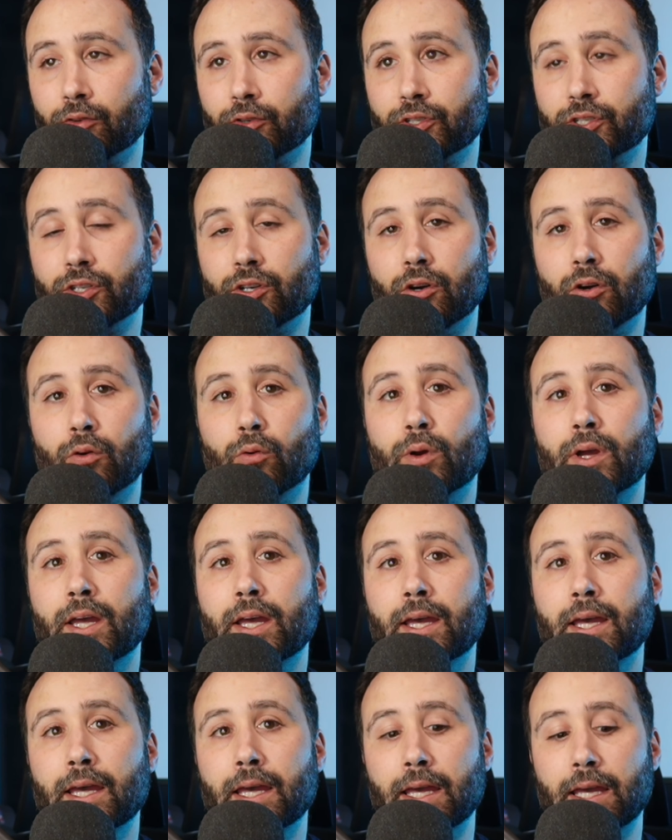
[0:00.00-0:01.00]
So
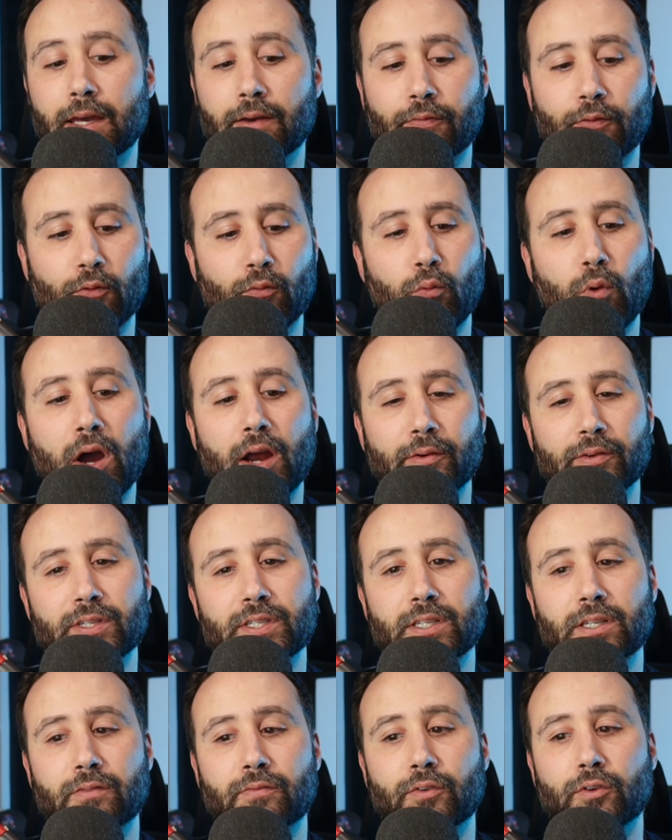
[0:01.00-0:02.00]
if a wide
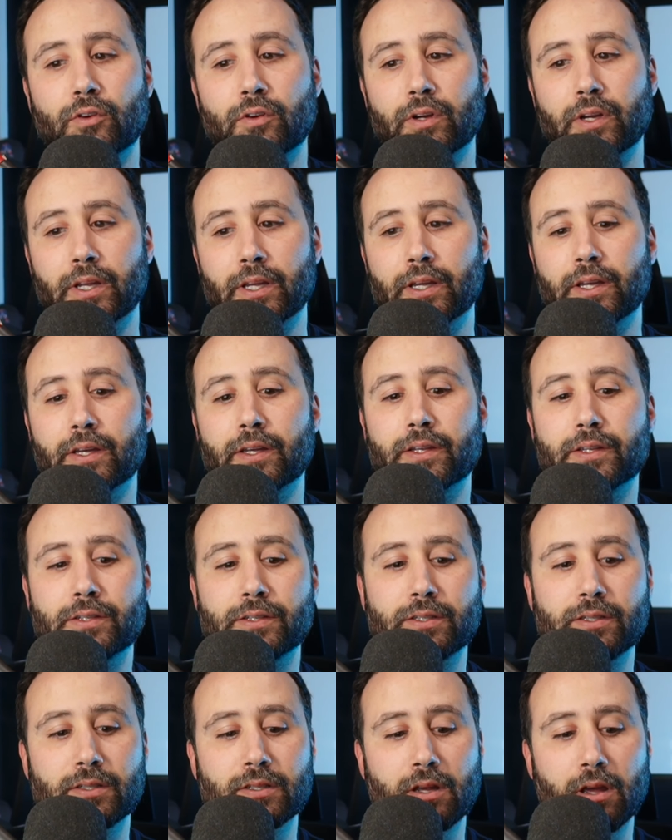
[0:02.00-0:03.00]
receiver
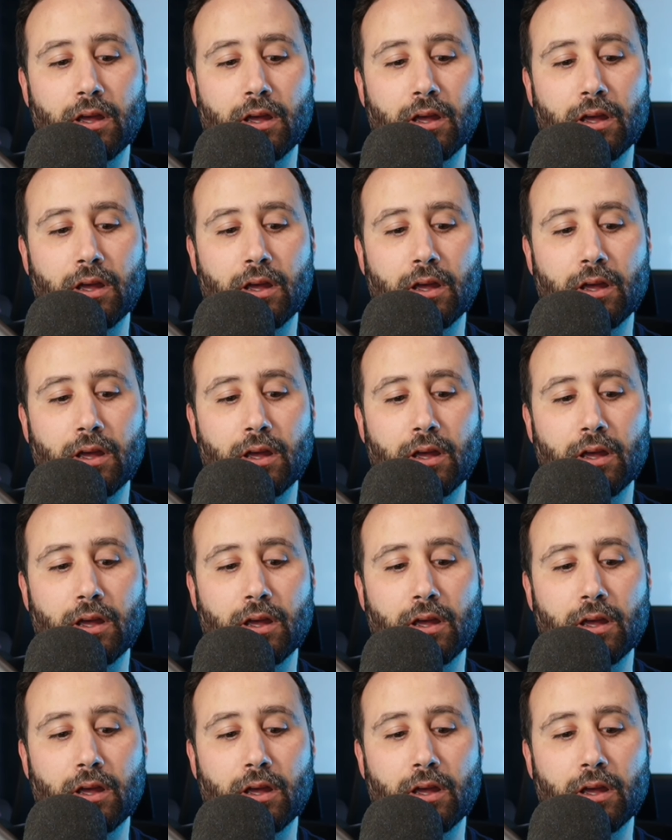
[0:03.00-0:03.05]
is